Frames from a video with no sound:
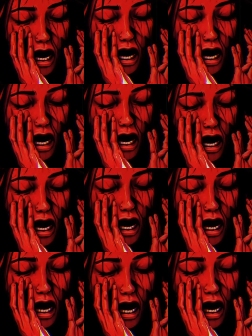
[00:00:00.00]
The
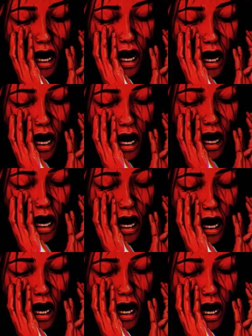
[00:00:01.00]
noise ripped through the
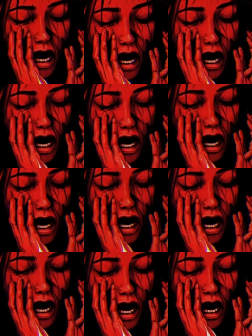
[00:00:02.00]
silence like an
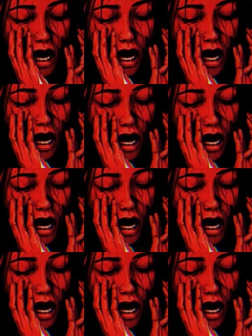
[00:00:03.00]
explosion.